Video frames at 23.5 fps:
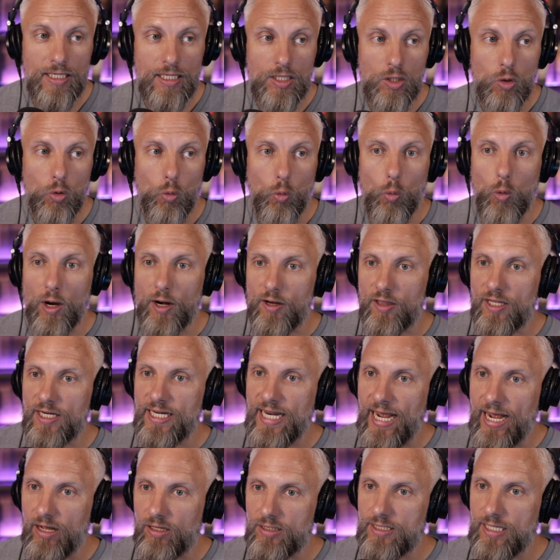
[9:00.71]
What are the
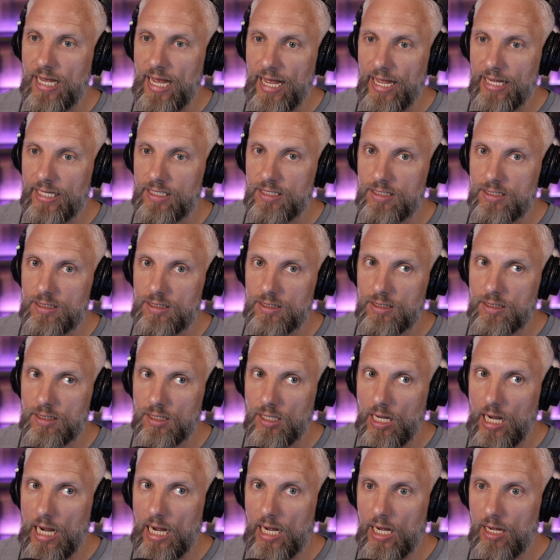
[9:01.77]
downsides
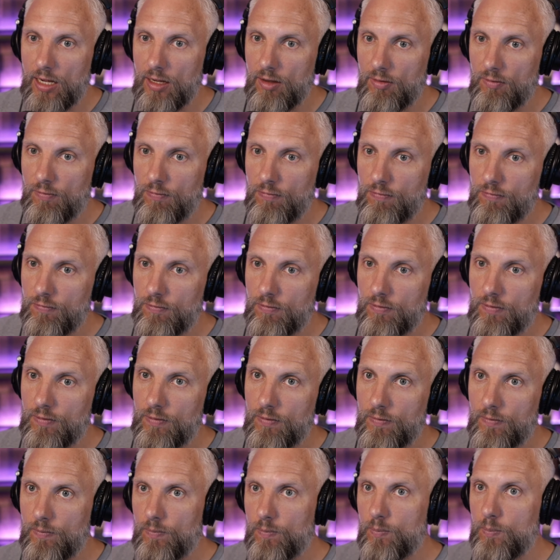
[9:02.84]
of
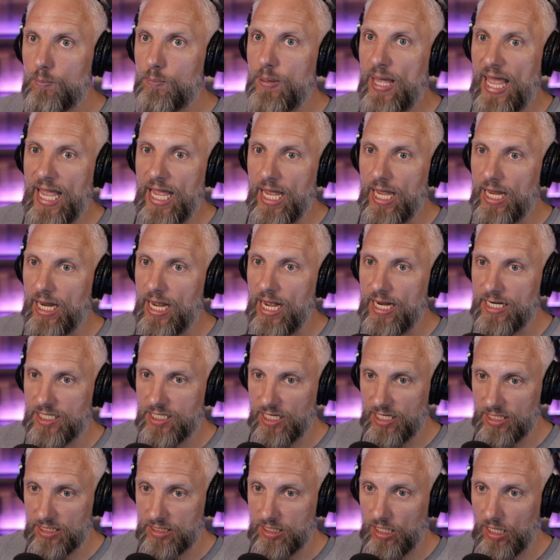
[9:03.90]
paying
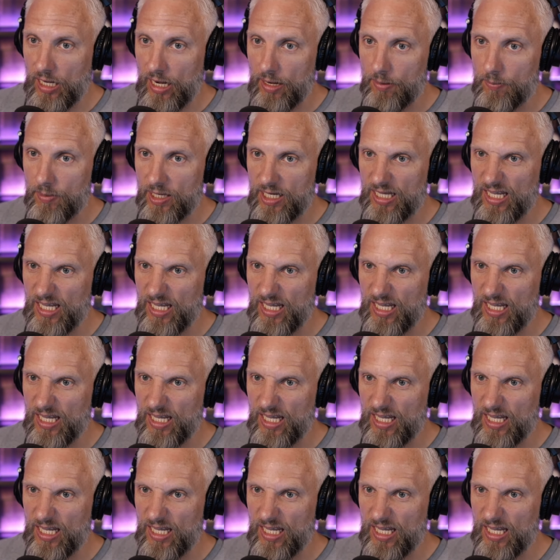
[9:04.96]
hygienists a lot of money?